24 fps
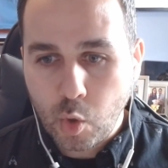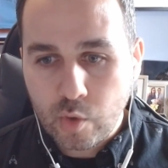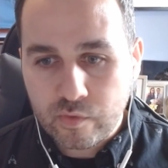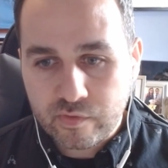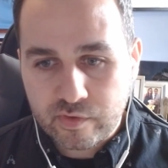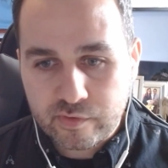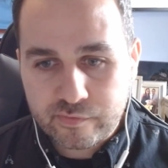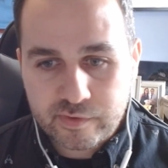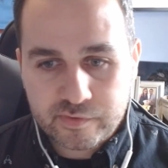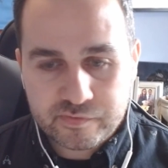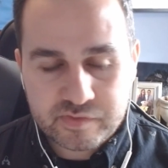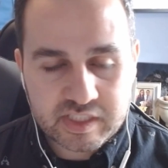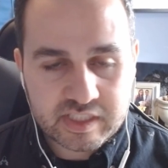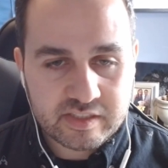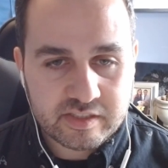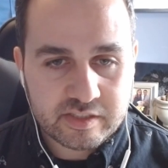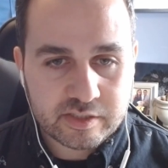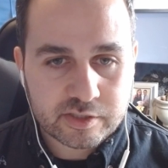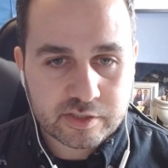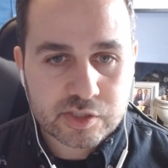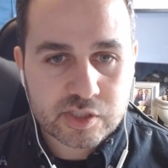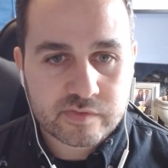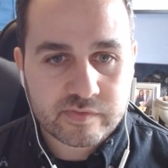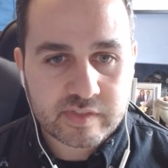over 15
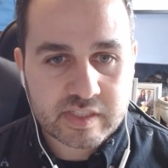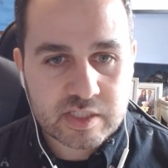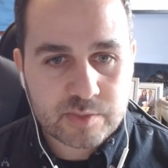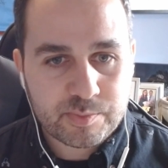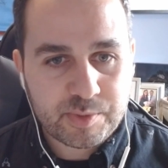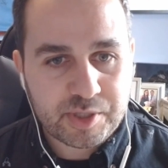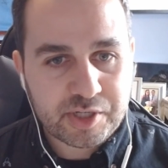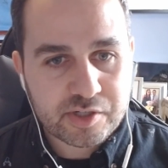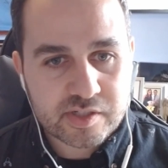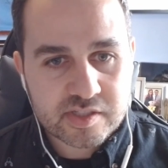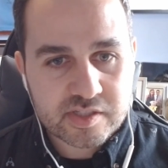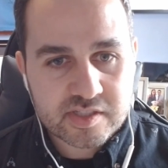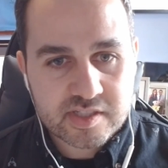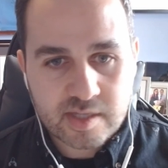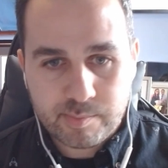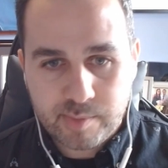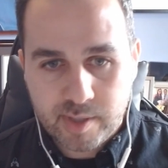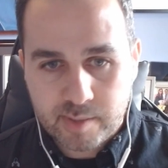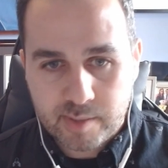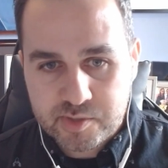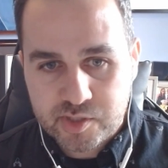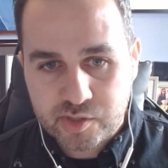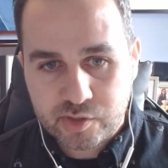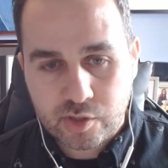years of experience
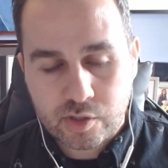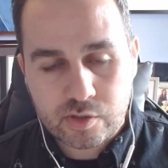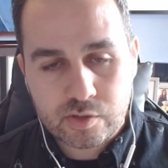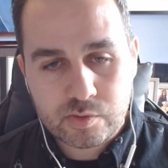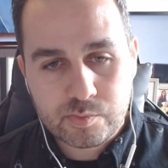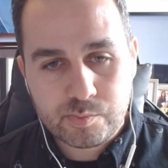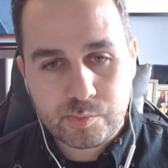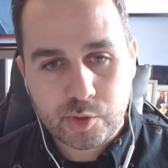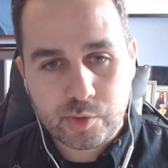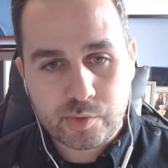at PepsiCo,